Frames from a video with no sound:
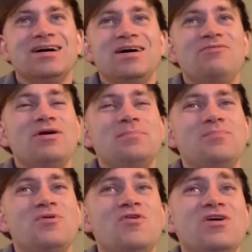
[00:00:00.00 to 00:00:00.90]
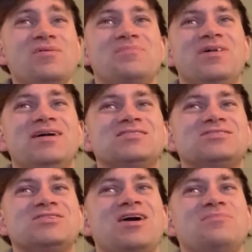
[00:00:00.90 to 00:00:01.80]
I want more uh,
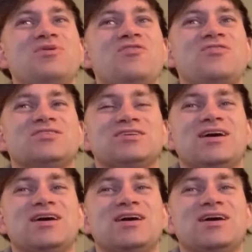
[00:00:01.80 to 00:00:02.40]
Star movies